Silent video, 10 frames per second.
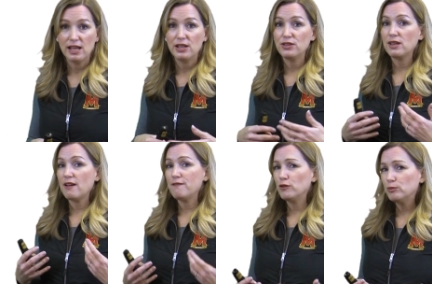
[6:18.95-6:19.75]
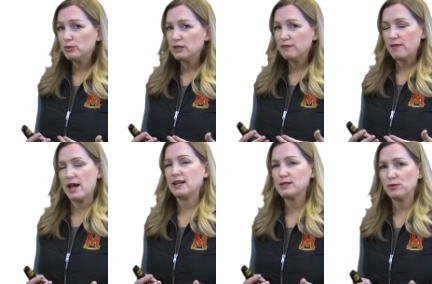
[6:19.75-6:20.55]
You get full pretty
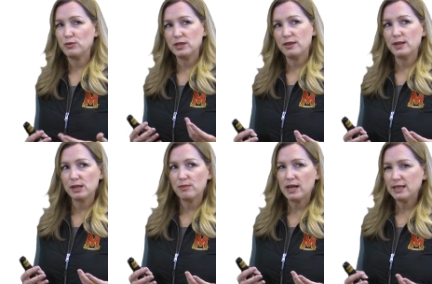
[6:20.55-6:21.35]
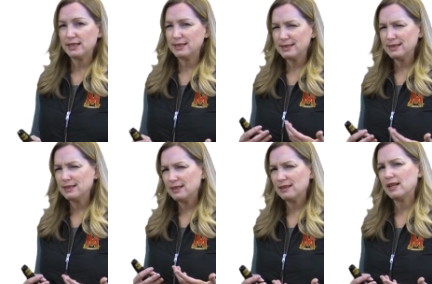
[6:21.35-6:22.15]
fast, but when you think about it, you didn't
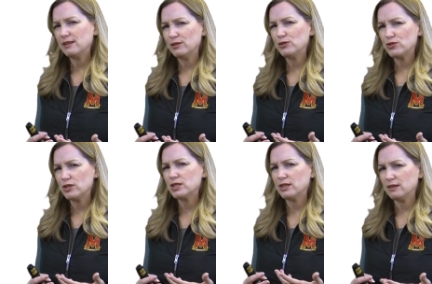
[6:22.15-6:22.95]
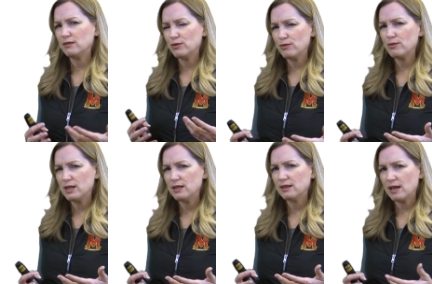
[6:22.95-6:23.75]
get a lot of nutrition through
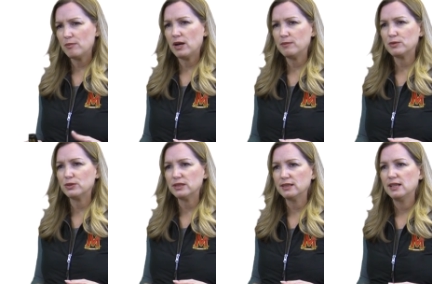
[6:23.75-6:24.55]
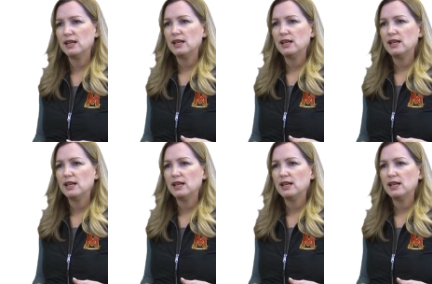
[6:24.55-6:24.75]
eating that popcorn.